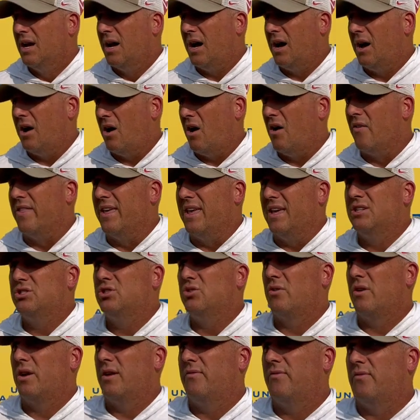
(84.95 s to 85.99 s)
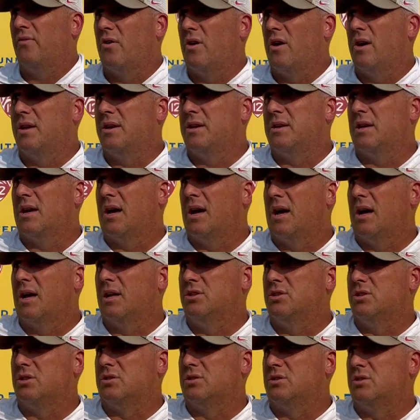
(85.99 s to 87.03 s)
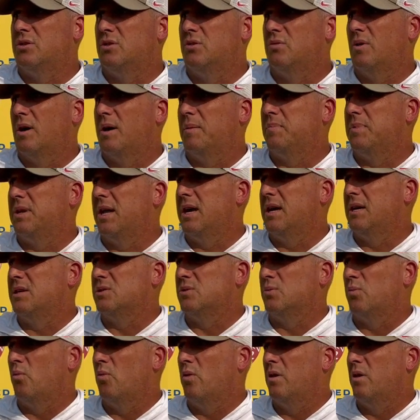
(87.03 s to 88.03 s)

On the injury front, just two updates.